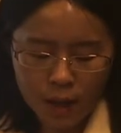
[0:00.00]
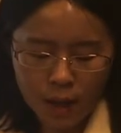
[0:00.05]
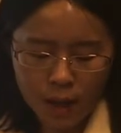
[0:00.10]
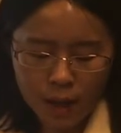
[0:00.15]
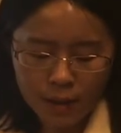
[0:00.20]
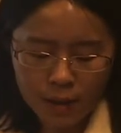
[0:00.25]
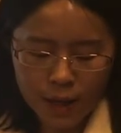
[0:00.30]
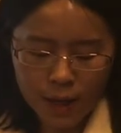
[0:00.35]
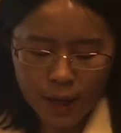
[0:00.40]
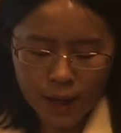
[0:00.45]

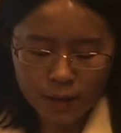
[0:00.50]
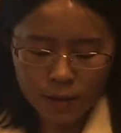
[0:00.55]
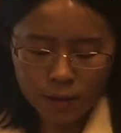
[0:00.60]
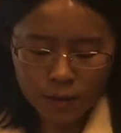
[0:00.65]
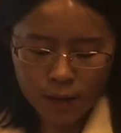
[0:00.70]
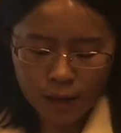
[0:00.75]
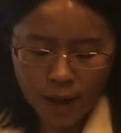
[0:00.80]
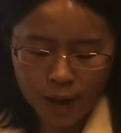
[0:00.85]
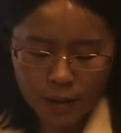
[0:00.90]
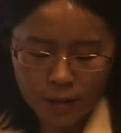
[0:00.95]
and
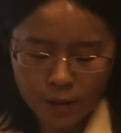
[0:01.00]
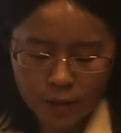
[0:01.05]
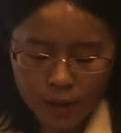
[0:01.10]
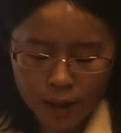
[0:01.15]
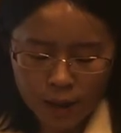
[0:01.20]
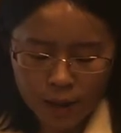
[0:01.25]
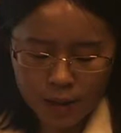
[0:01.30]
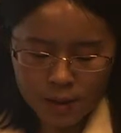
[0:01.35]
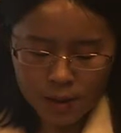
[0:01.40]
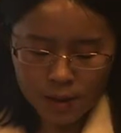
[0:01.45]

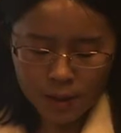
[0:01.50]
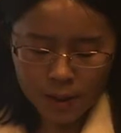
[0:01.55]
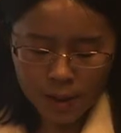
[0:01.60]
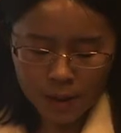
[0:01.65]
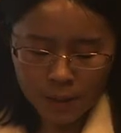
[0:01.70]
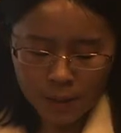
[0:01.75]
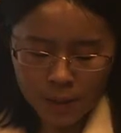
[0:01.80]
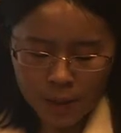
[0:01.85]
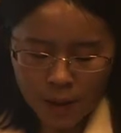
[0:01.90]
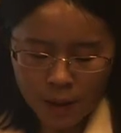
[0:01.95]
educate him